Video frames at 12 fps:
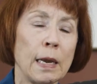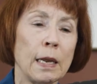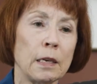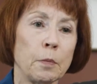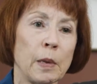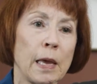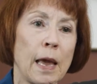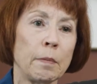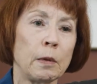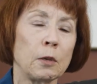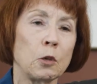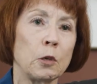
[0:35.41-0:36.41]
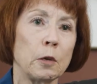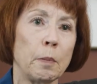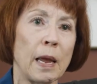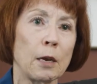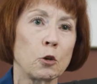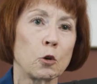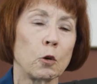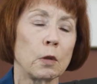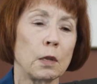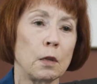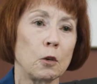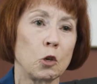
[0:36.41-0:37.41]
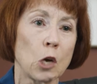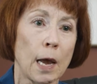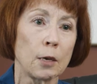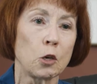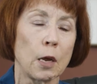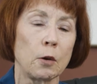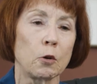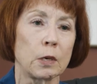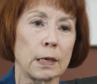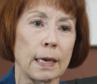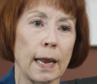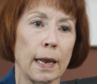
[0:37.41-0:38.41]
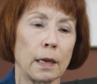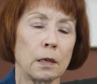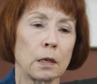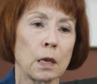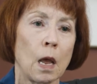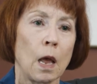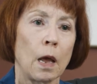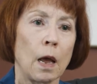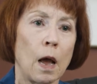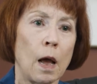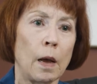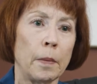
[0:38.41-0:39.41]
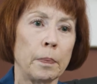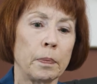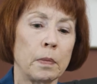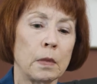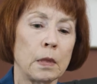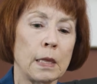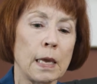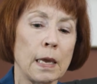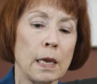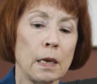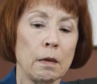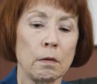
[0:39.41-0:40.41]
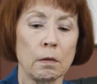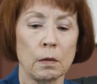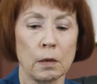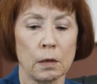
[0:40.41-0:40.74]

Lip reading: need to be able to make sure that the judge understands the